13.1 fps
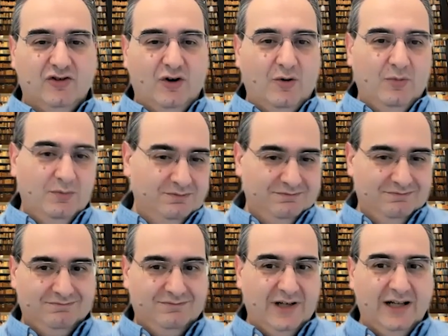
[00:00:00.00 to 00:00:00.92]
So,
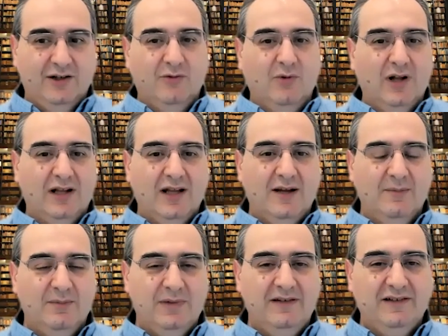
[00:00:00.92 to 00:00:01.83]
Bradley,
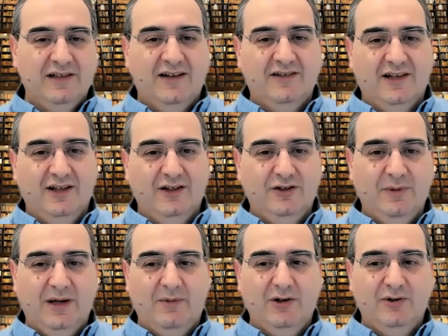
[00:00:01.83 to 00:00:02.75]
welcome. Please tell us a little bit
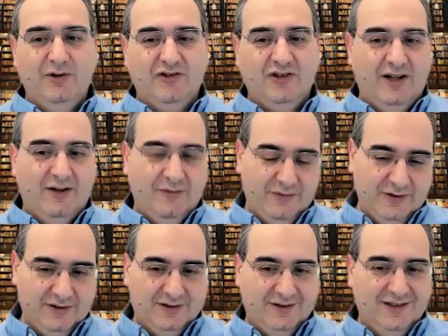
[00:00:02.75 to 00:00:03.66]
about yourself
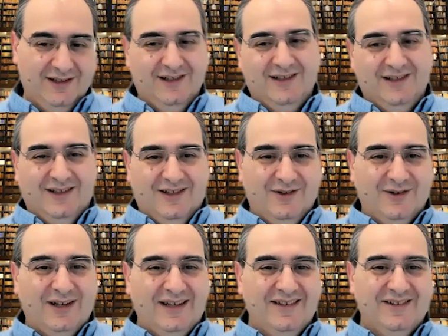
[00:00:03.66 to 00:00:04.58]
and your
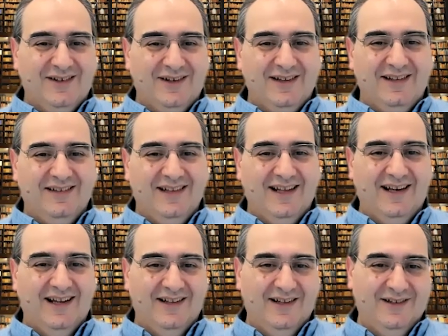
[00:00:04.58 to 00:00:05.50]
history in this
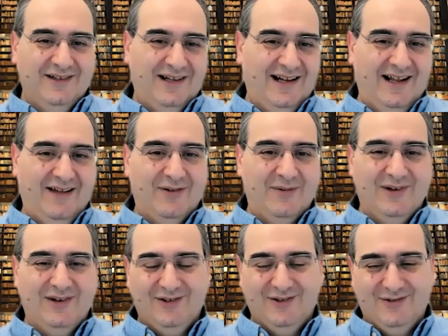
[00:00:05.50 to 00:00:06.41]
area, and then I'll have some
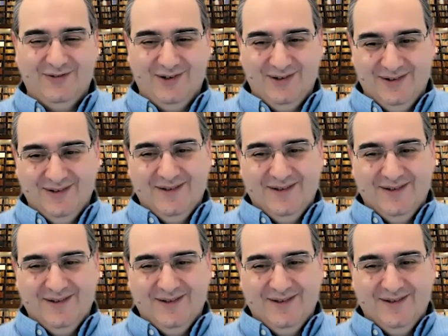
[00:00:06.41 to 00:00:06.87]
questions for you.